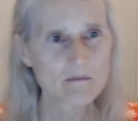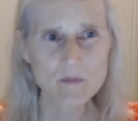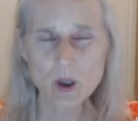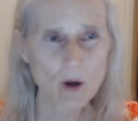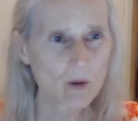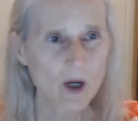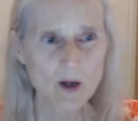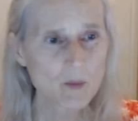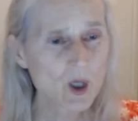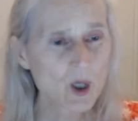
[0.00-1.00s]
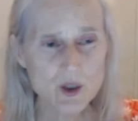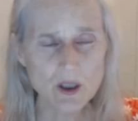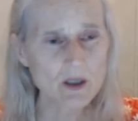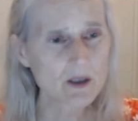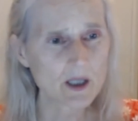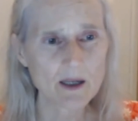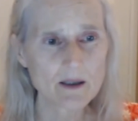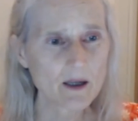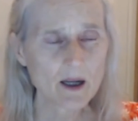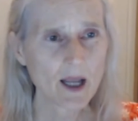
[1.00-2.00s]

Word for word: you know, merchant and